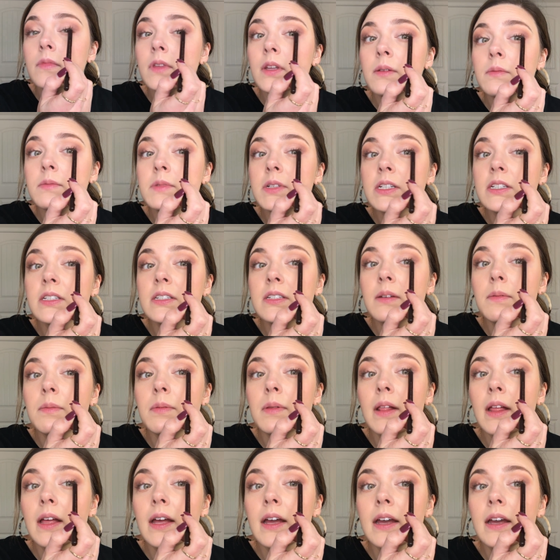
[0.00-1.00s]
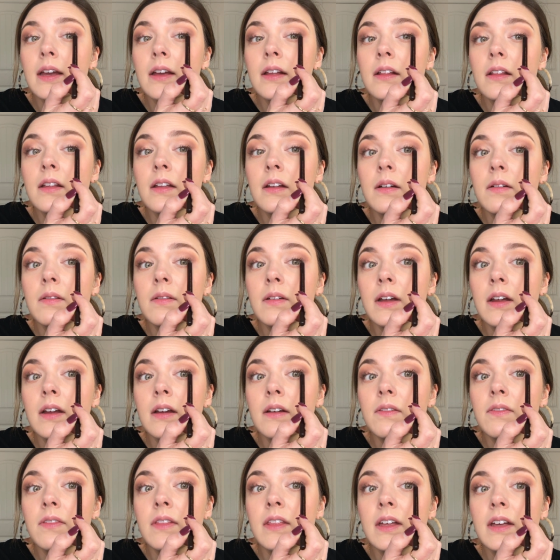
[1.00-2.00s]
I'm just applying a little bit
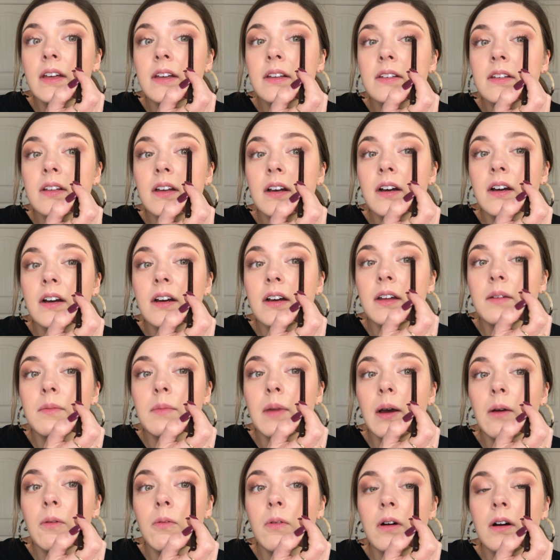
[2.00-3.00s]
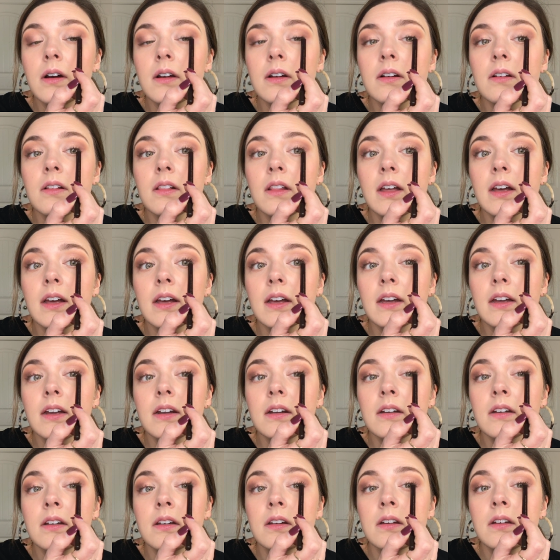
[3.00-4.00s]
of this on my
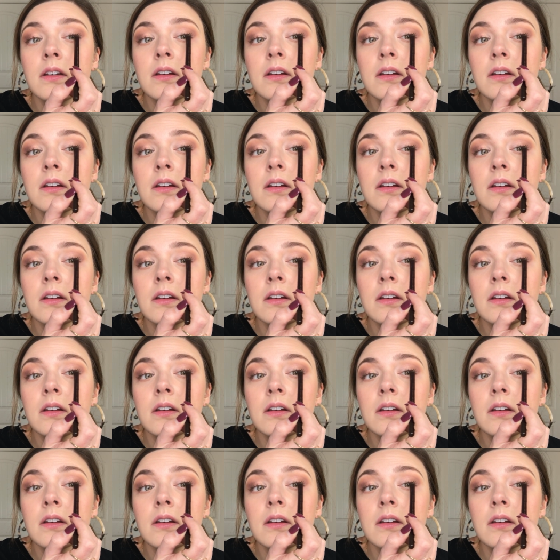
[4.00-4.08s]
waterline.